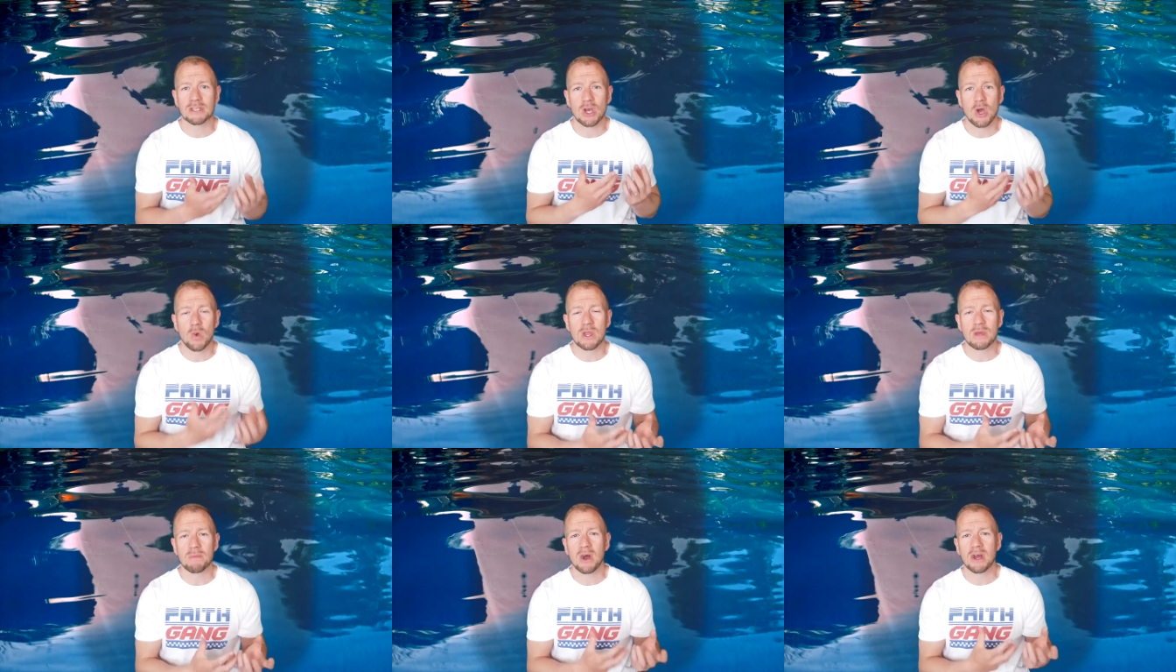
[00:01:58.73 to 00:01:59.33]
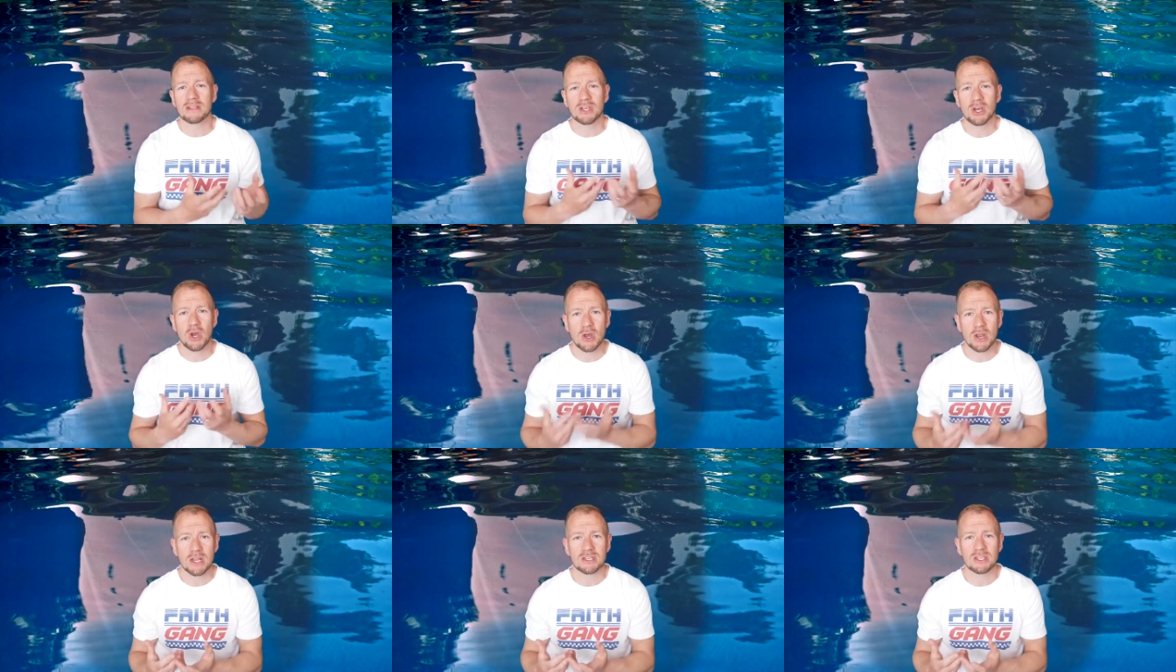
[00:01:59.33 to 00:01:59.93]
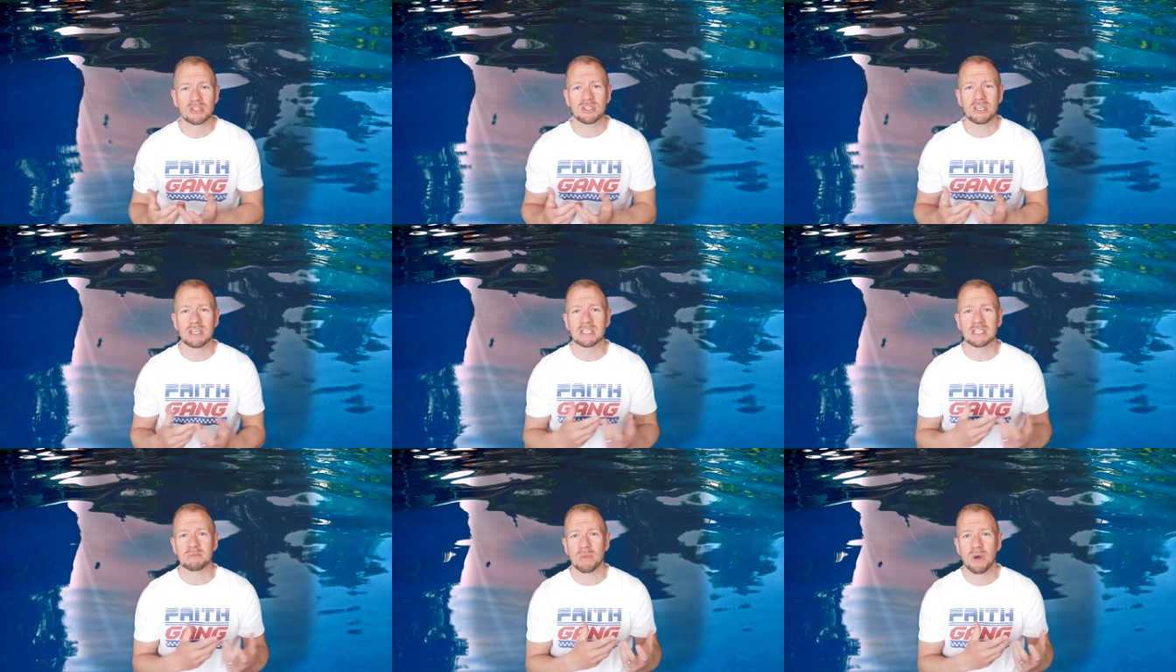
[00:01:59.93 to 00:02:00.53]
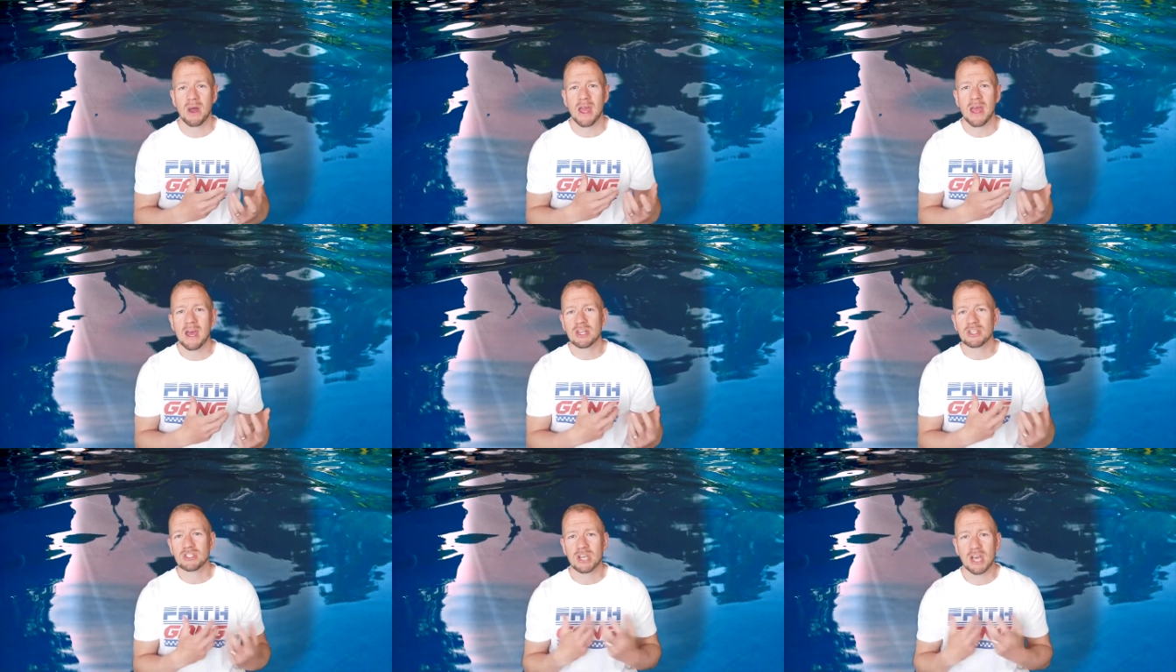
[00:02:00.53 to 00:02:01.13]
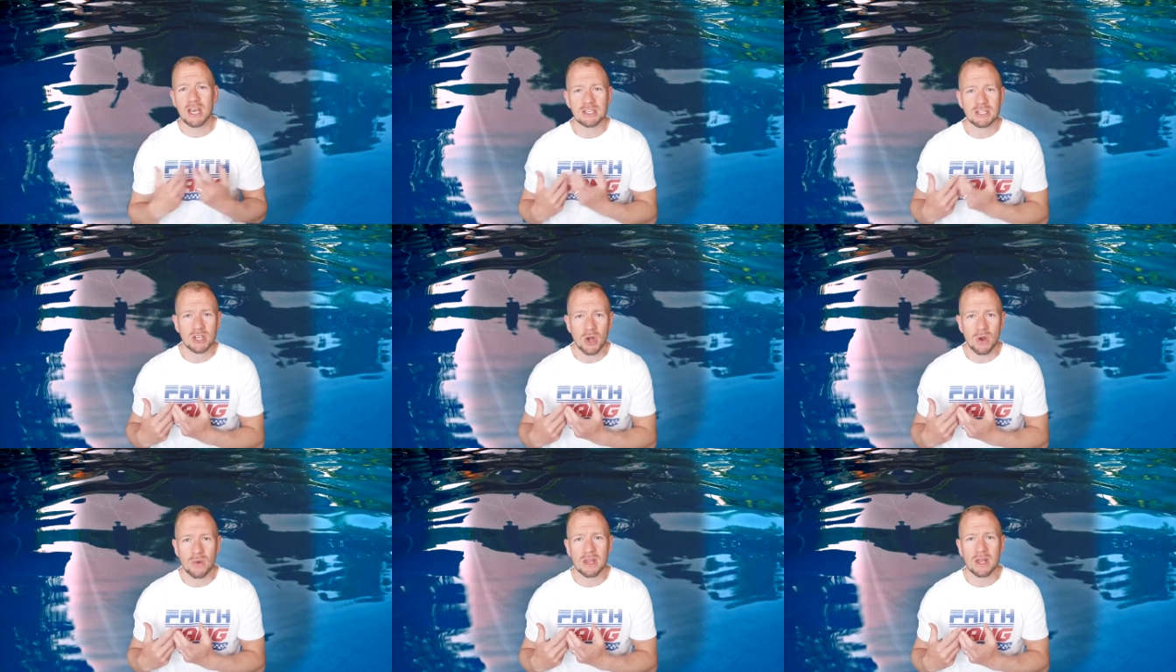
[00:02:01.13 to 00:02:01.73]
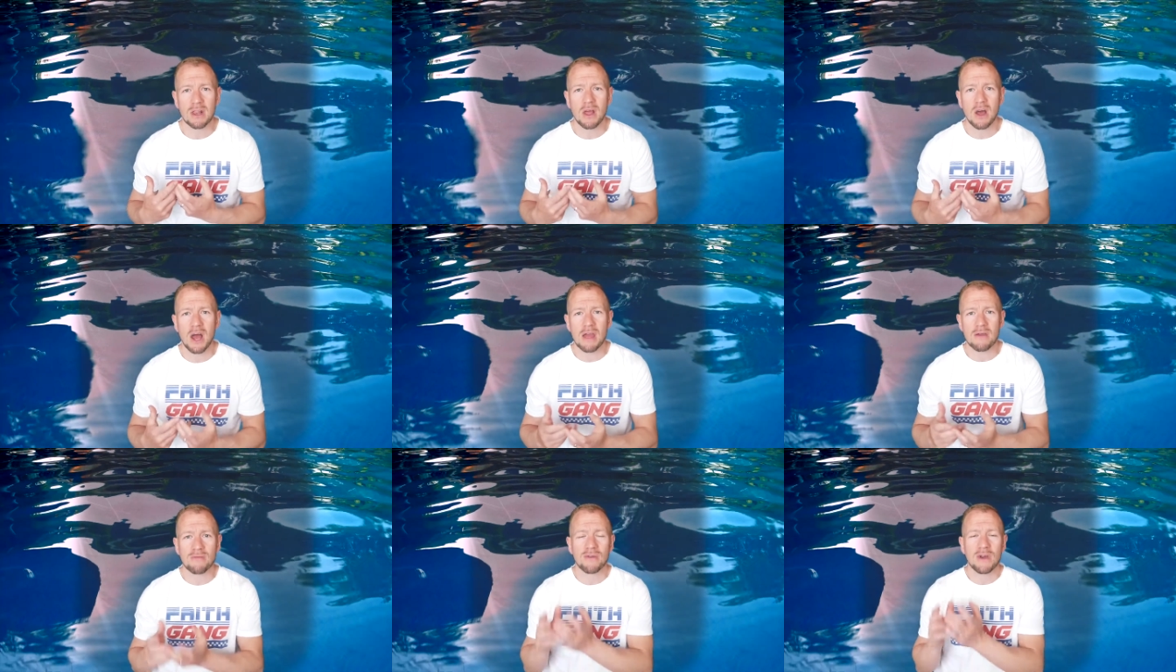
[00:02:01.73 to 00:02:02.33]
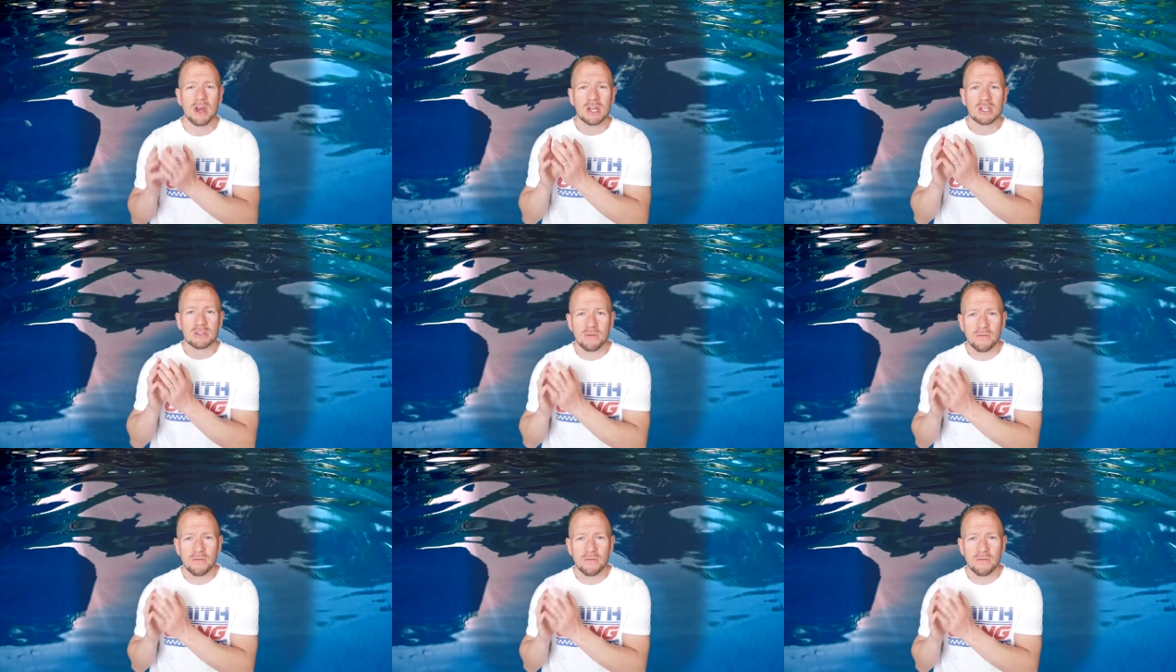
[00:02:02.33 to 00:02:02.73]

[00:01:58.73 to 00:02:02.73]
It's only by turning to Jesus, by changing our inner life to